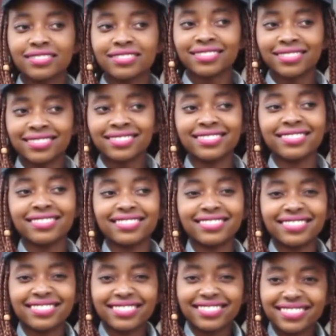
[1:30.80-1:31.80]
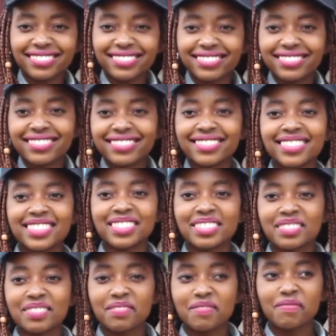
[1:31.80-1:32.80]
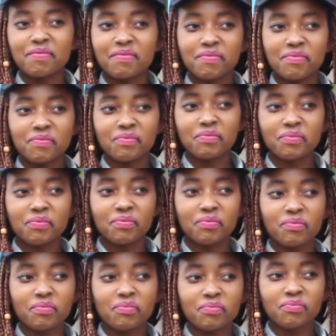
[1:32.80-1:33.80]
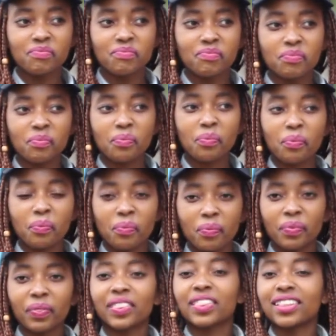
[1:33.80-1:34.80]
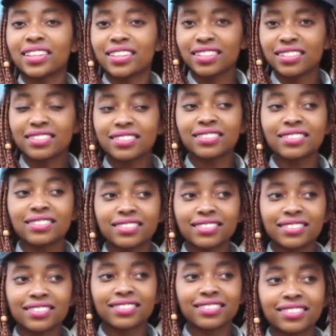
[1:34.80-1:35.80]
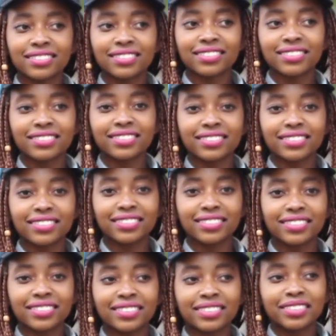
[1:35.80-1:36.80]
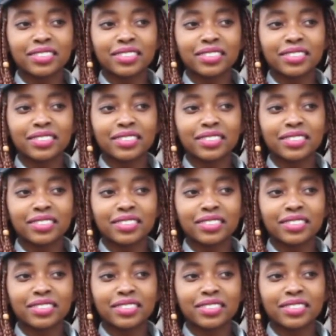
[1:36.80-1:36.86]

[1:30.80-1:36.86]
(not speaking)